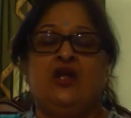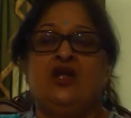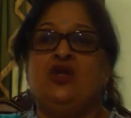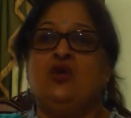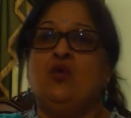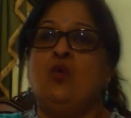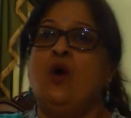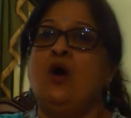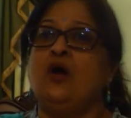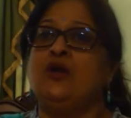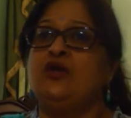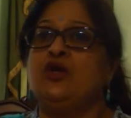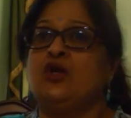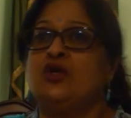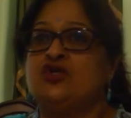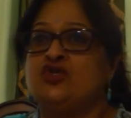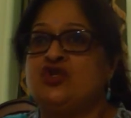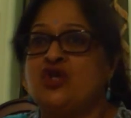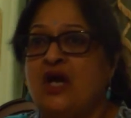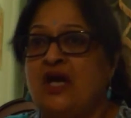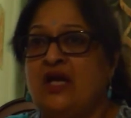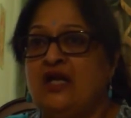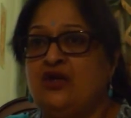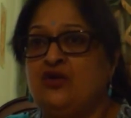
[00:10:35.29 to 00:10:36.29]
you want your
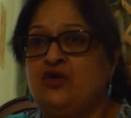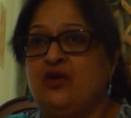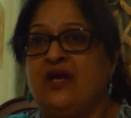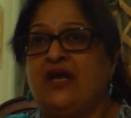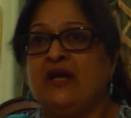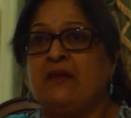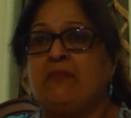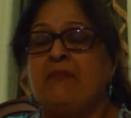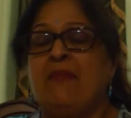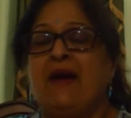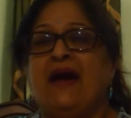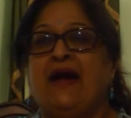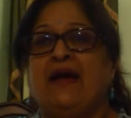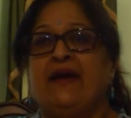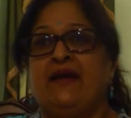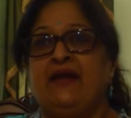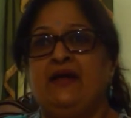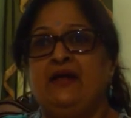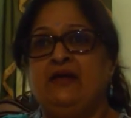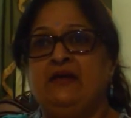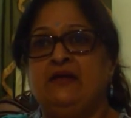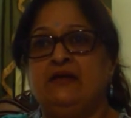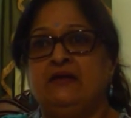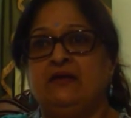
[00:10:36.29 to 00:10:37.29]
child to get
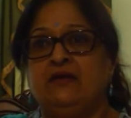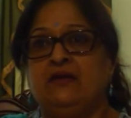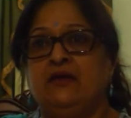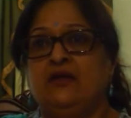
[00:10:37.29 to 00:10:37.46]
married,